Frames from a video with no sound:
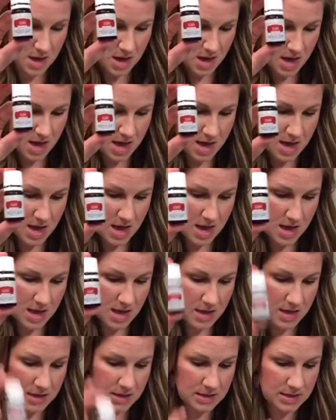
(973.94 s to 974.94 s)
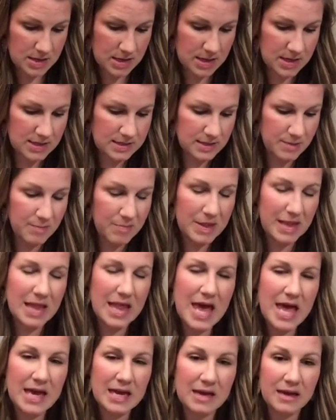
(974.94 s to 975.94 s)
And it is a
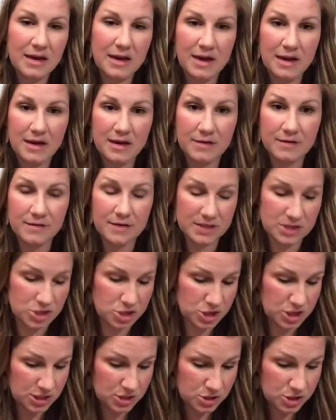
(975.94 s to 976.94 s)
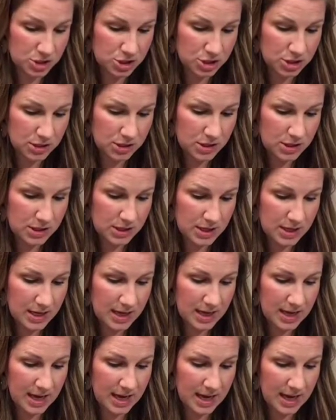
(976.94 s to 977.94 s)
blend of ginger,
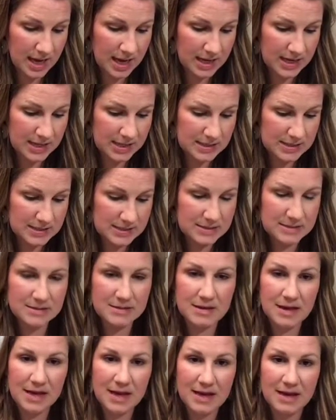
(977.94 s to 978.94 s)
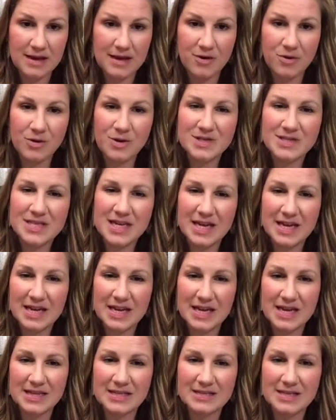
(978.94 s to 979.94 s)
anise, or is it
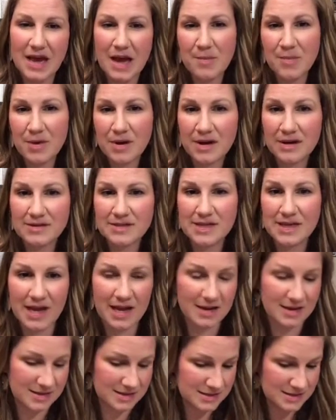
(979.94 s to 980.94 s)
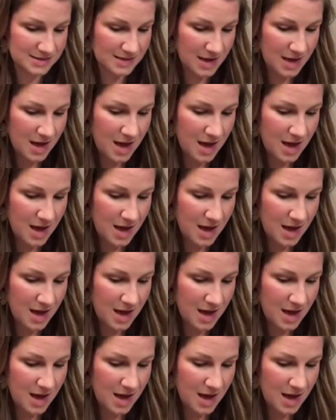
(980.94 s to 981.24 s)
anise? I pronounce it anise.